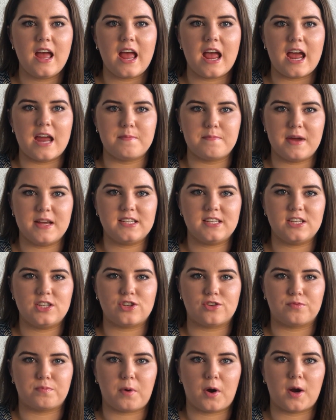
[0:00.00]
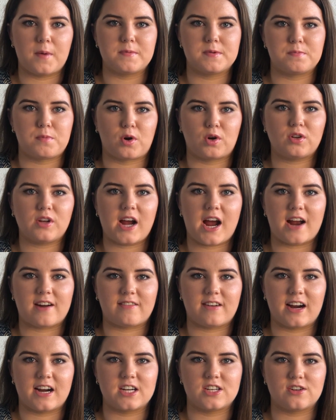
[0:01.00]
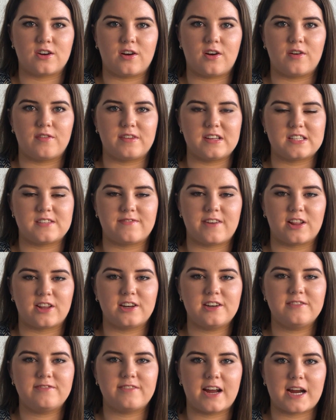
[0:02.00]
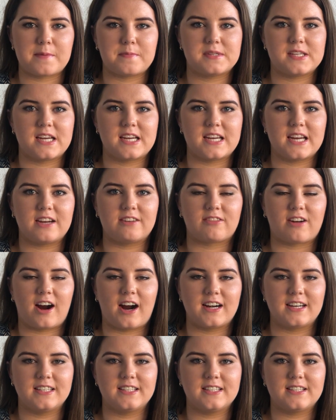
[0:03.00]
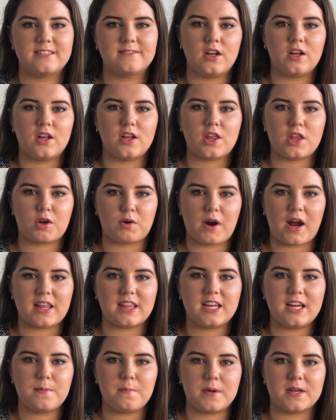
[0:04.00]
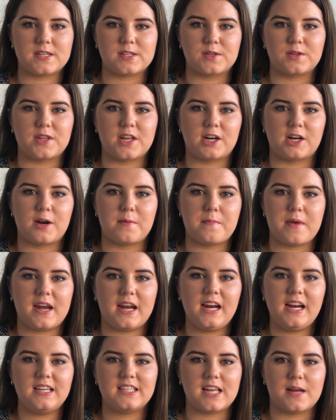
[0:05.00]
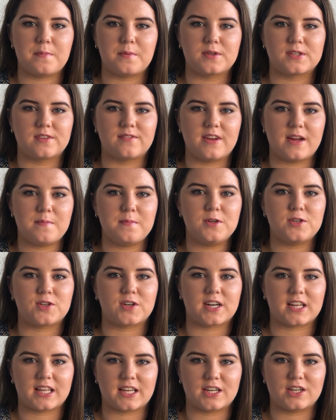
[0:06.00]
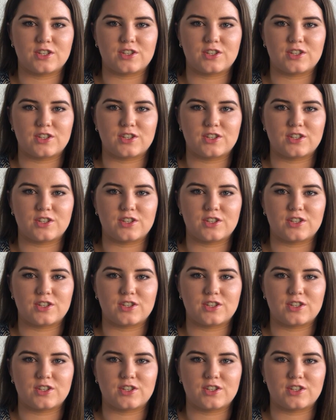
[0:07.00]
and message of Pope's moral outrage of his fellow fame-seeking writers. Throughout the epistle, there are many examples of imagery that are